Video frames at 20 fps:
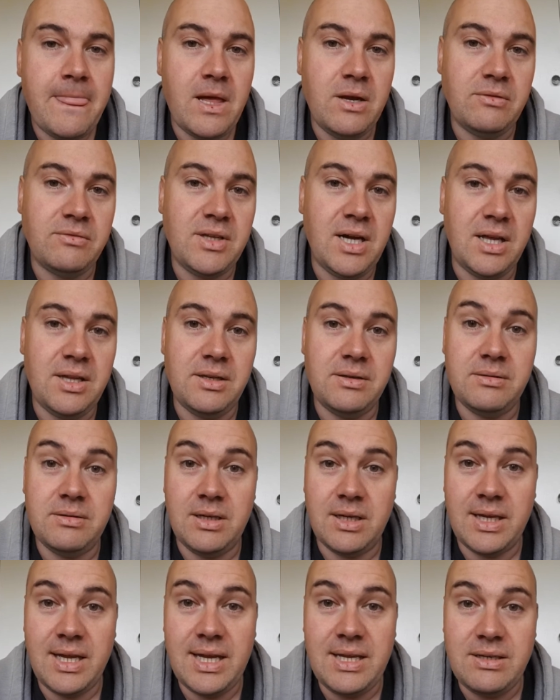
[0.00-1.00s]
have done,
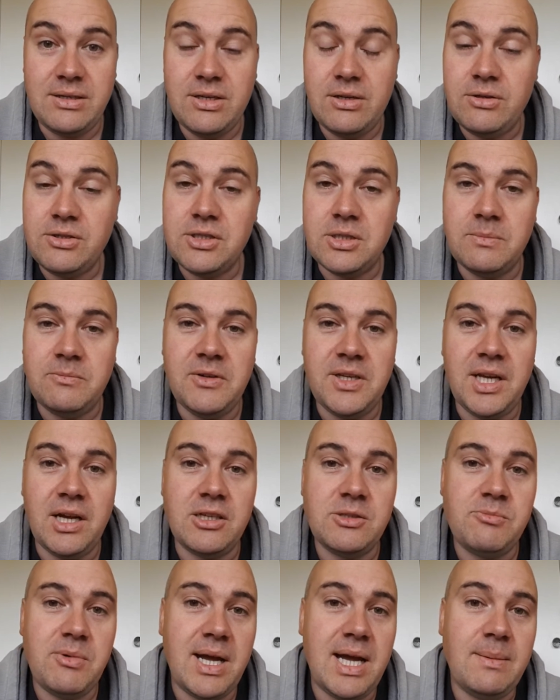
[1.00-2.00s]
again, YouTube
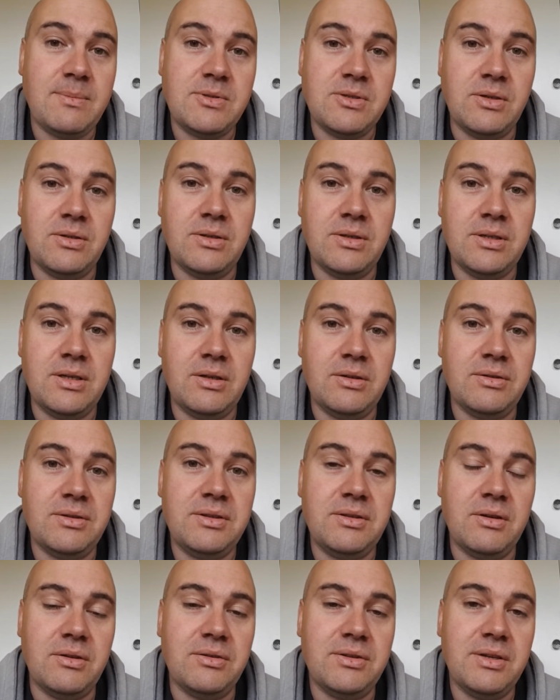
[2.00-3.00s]
videos perhaps on
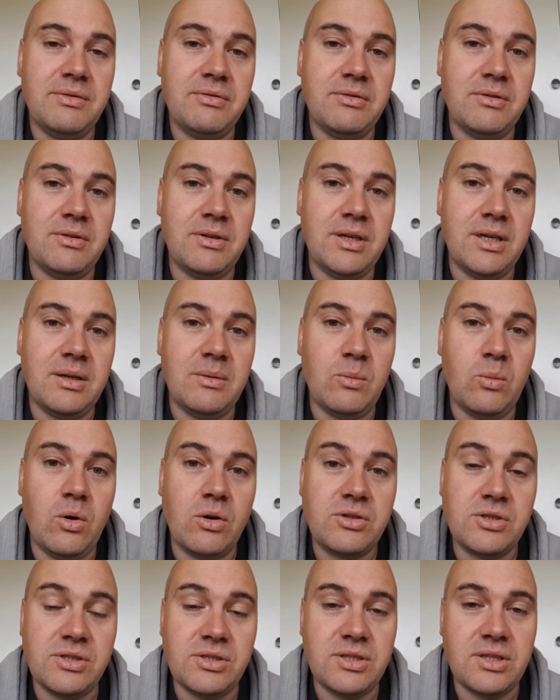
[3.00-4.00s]
different
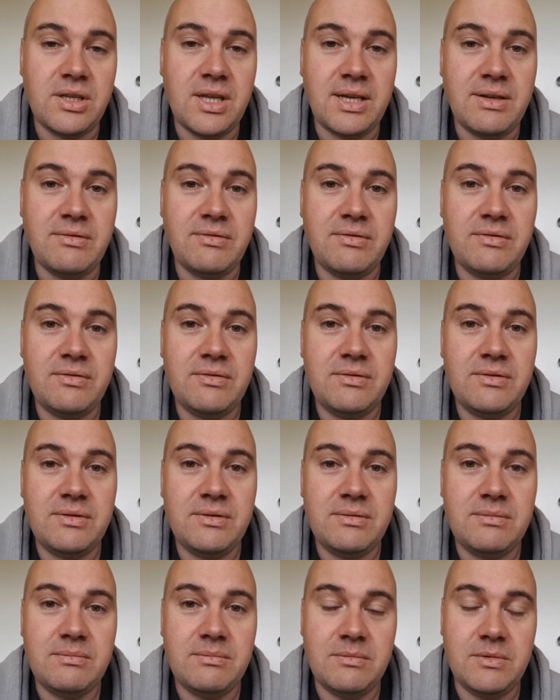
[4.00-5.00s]
washers that
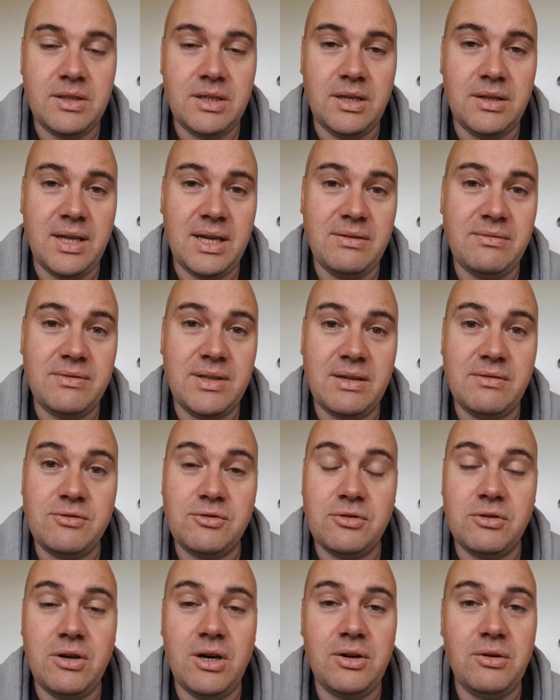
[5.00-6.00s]
they've
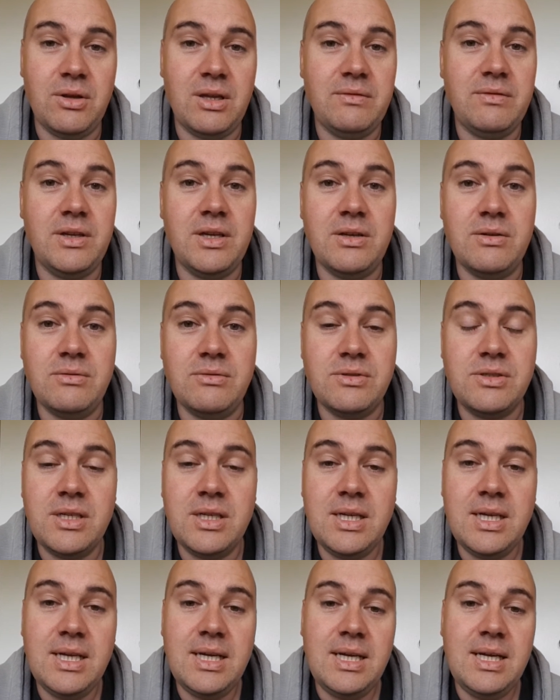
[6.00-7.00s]
tried or they've used.
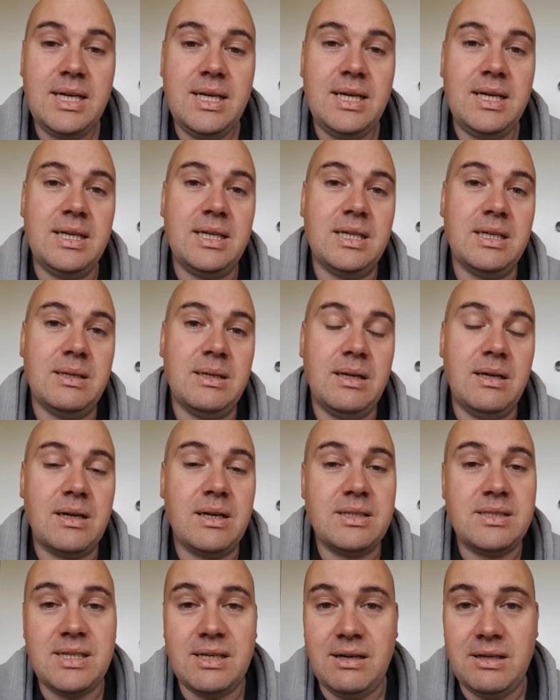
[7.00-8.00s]
Like
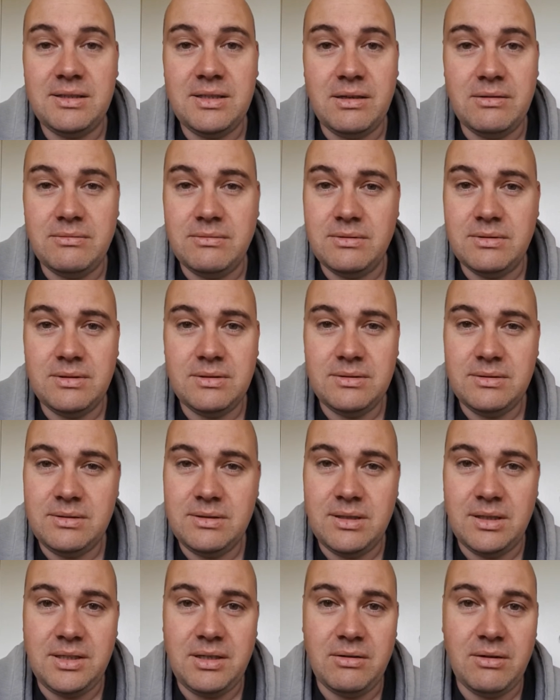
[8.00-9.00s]
I say, I
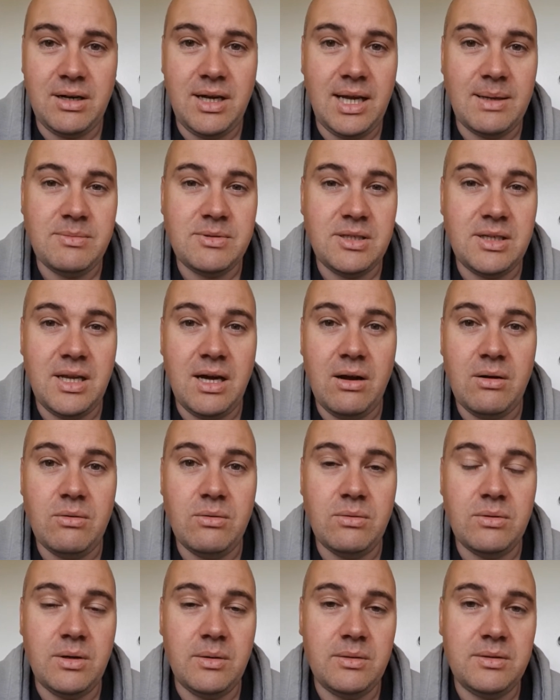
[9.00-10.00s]
don't claim to
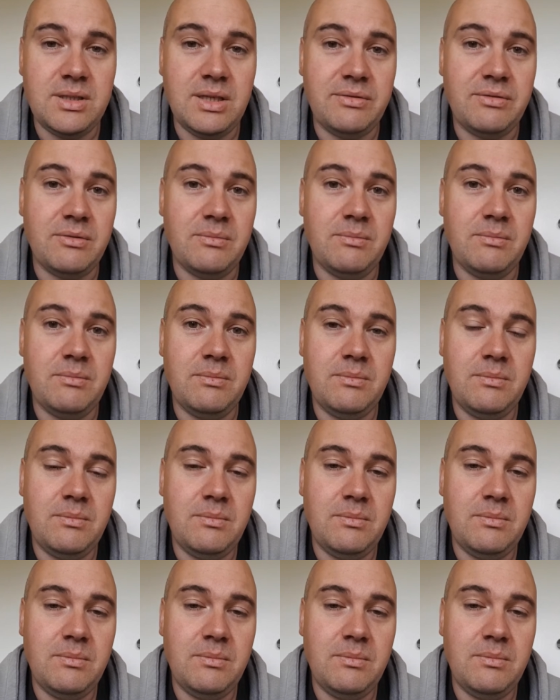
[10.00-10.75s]
know different